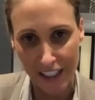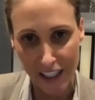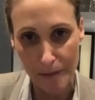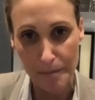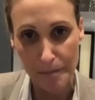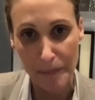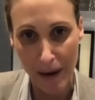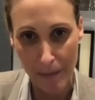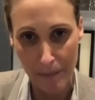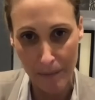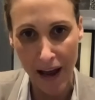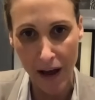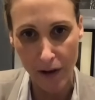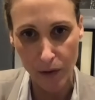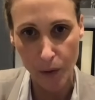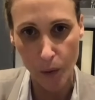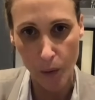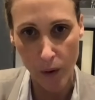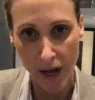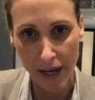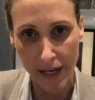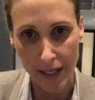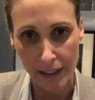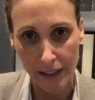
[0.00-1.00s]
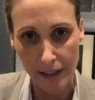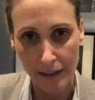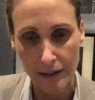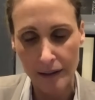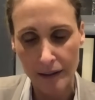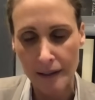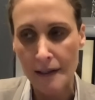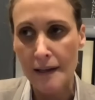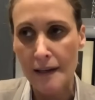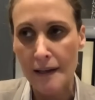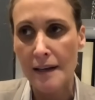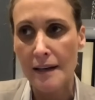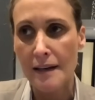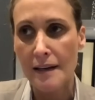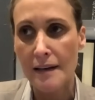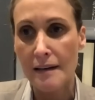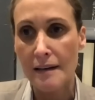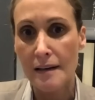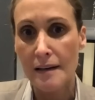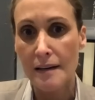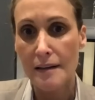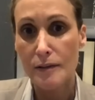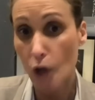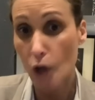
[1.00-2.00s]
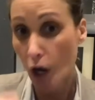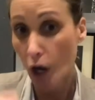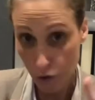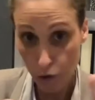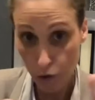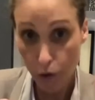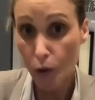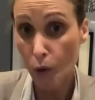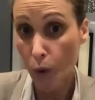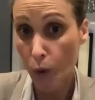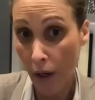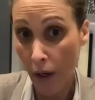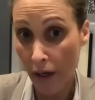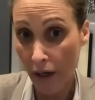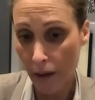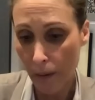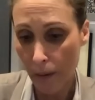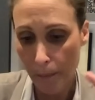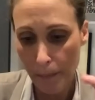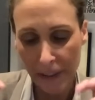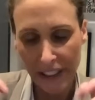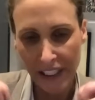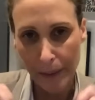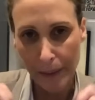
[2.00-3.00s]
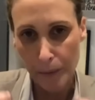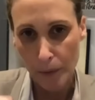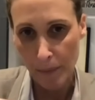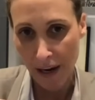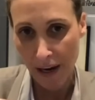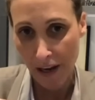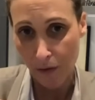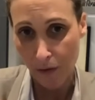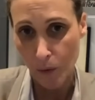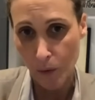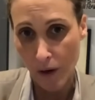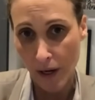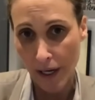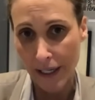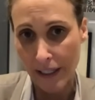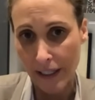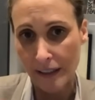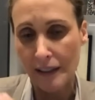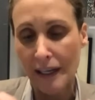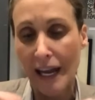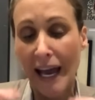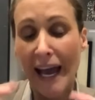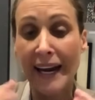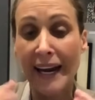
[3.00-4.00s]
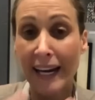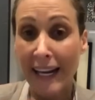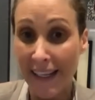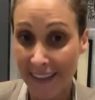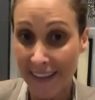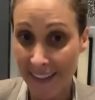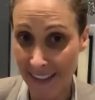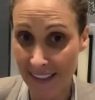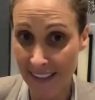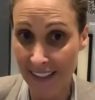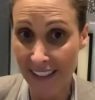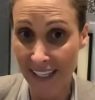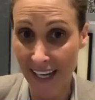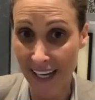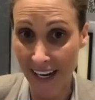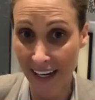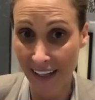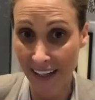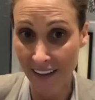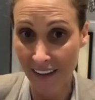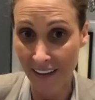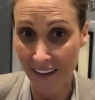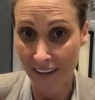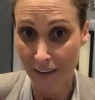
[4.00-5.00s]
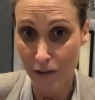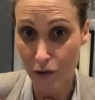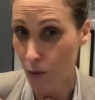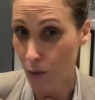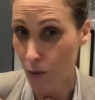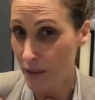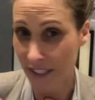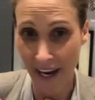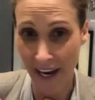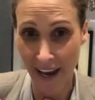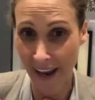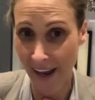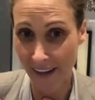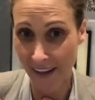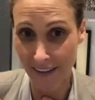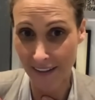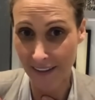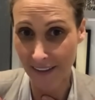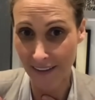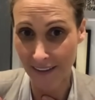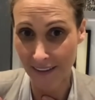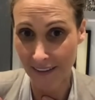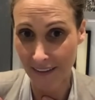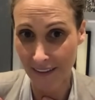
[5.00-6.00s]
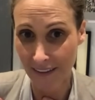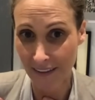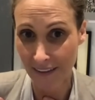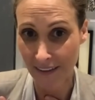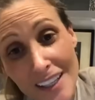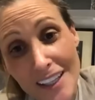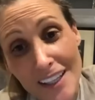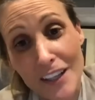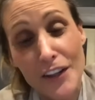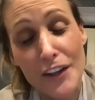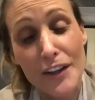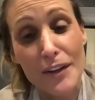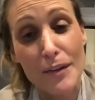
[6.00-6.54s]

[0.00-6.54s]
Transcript: Stephanie, this period marked the height of her connection with Melania, a time when trust and loyalty bound them together.